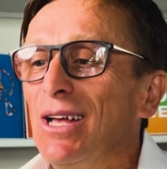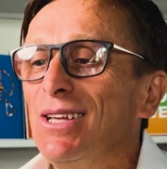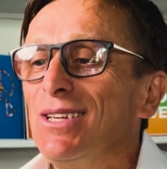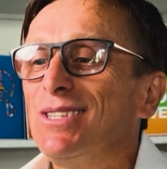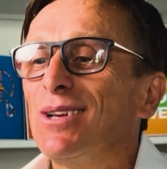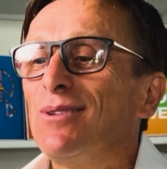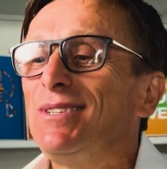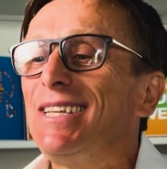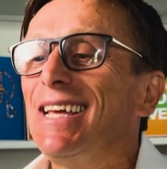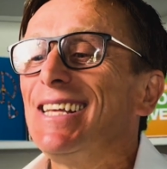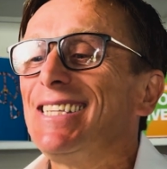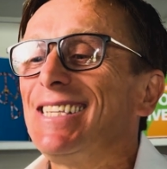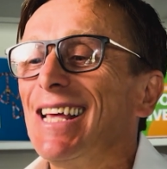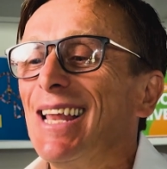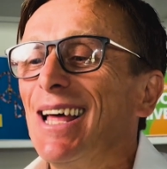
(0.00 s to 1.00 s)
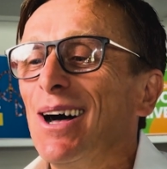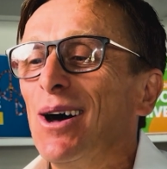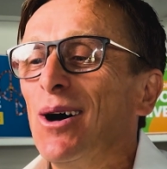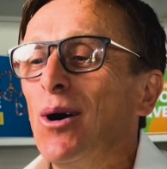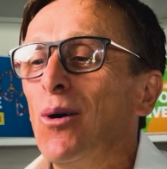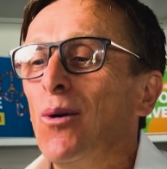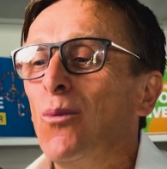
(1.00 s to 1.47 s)
So, dear
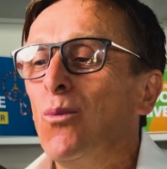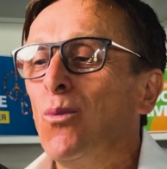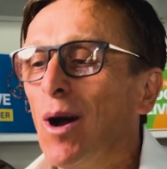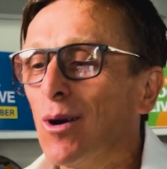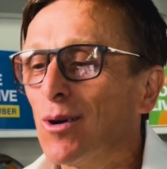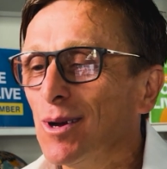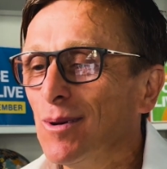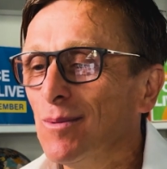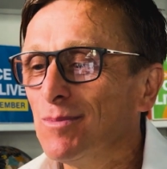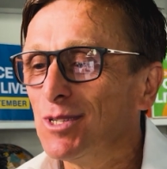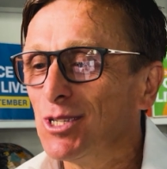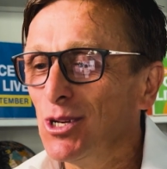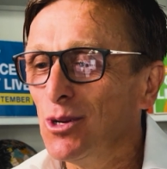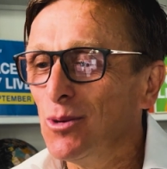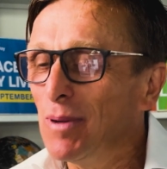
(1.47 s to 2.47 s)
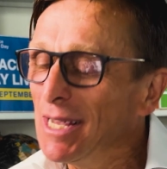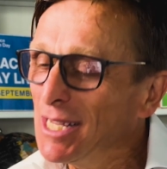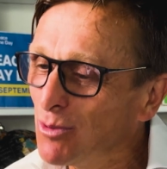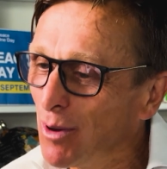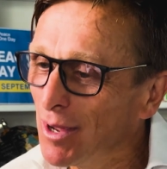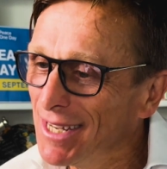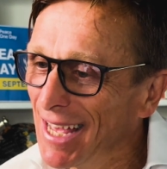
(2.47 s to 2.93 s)
Scilla, welcome to
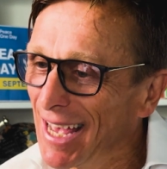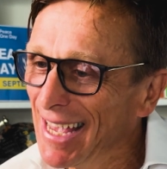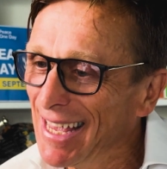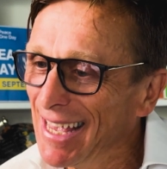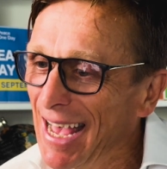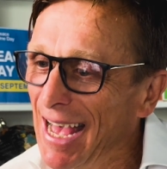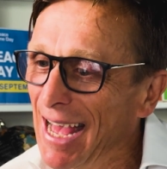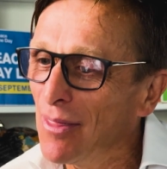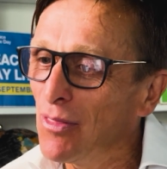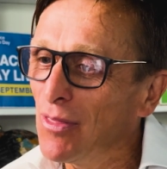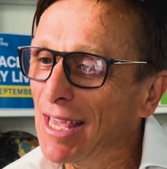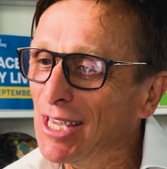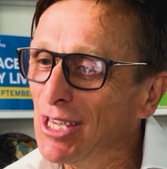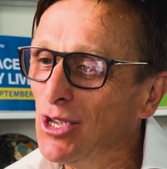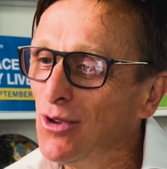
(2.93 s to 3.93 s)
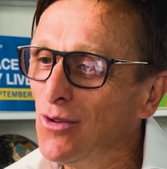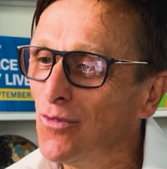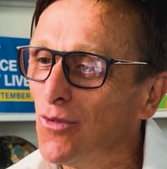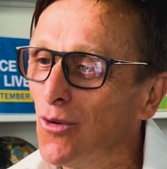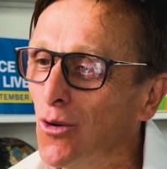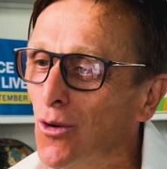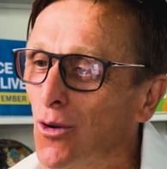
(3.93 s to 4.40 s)
Peace One Day, and thank you
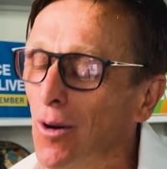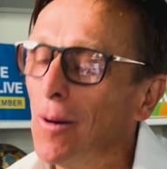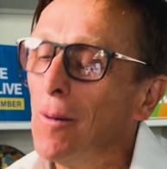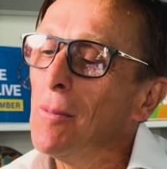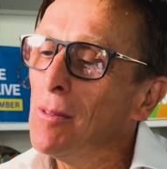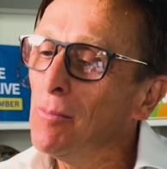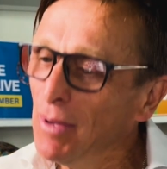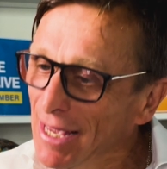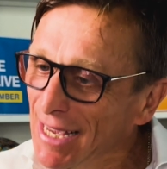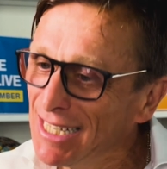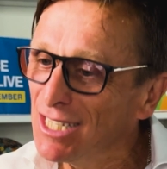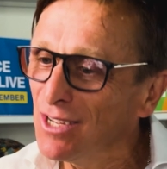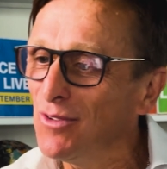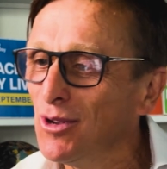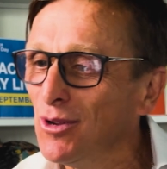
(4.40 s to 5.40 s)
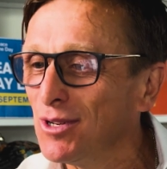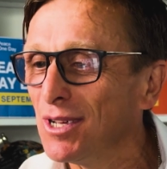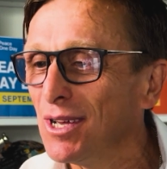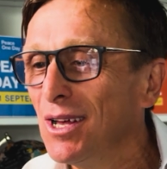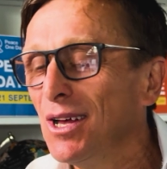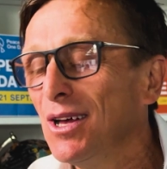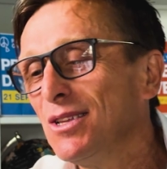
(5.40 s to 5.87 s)
for being interviewed
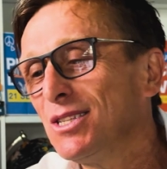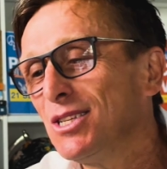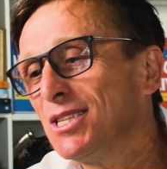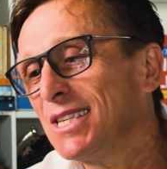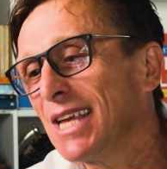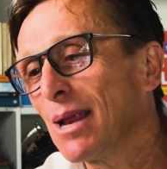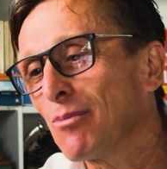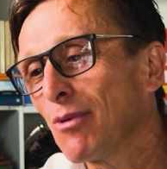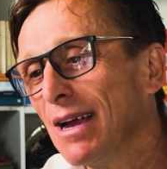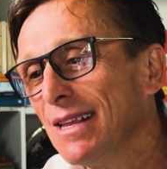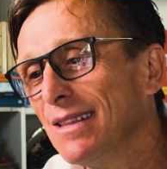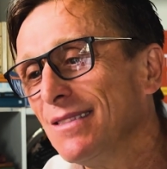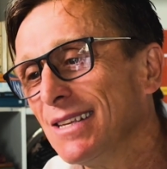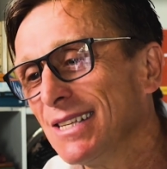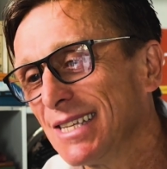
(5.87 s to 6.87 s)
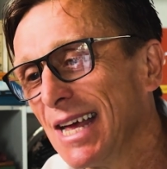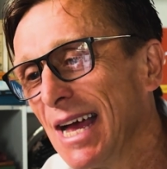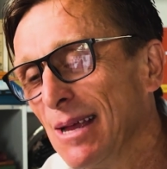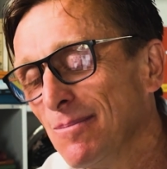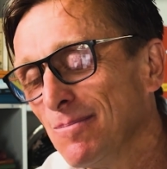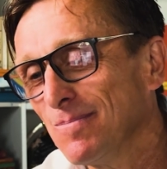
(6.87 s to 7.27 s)
to celebrate this day.